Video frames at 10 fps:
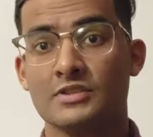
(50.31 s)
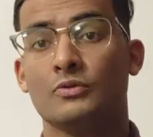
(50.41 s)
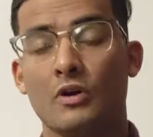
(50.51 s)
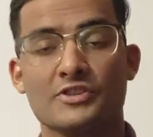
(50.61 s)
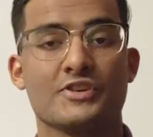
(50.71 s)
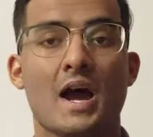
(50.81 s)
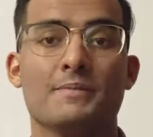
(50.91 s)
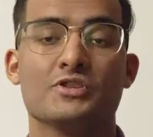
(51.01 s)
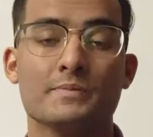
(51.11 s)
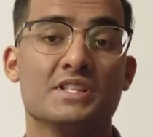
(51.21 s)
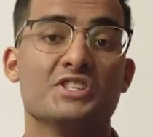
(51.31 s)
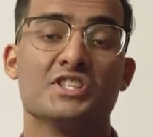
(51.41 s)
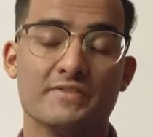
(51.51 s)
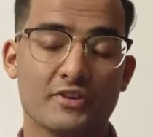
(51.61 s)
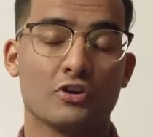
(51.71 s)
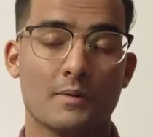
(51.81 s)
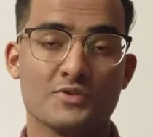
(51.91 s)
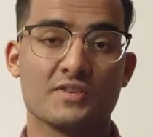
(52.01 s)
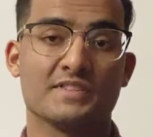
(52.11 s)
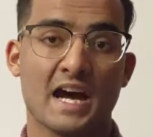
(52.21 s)
who also happened to be the chief
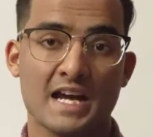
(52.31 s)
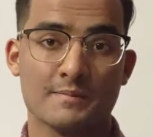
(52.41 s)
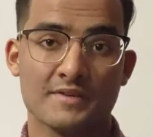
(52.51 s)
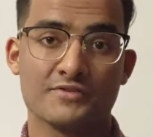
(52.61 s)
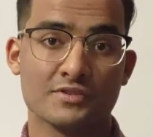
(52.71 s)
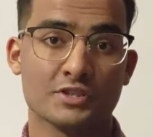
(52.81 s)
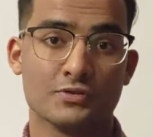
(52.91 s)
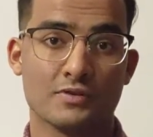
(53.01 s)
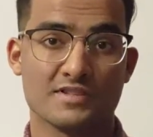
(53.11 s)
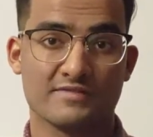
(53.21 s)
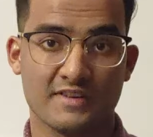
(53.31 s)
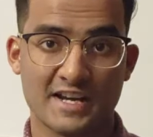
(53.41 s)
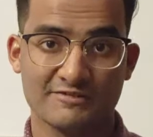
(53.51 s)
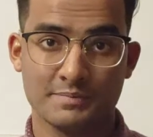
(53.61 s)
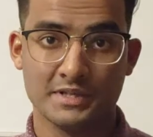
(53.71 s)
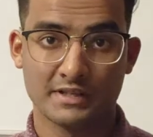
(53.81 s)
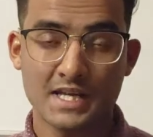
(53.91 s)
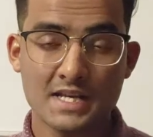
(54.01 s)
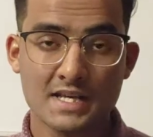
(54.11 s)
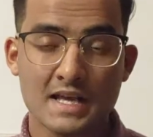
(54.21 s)
economist of the IMF during the 2005
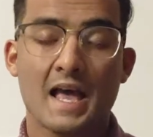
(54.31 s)
period,